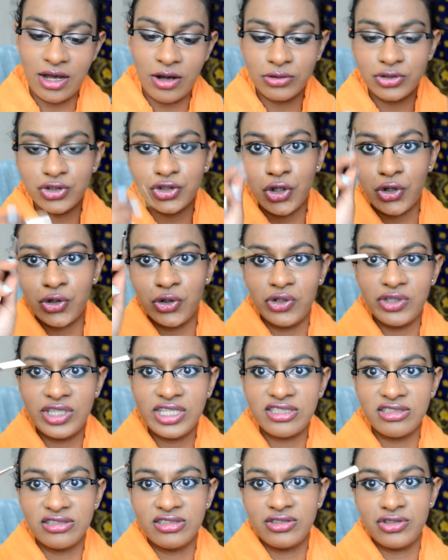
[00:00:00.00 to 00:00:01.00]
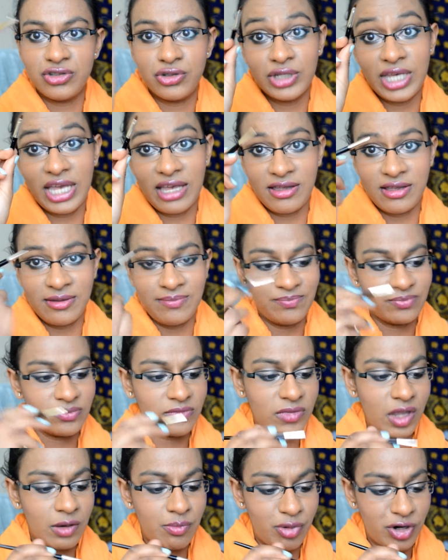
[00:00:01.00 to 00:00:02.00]
I'll show you. This is, you get a
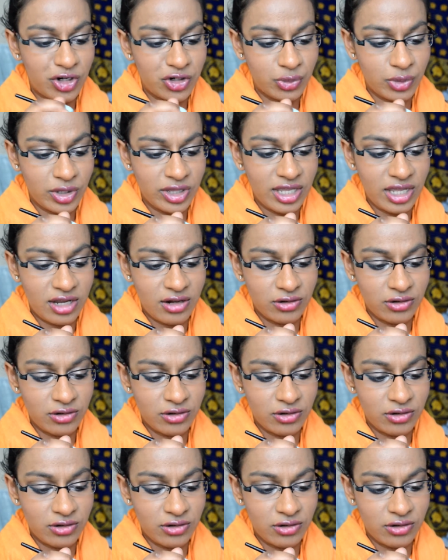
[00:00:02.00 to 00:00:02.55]
brush with it,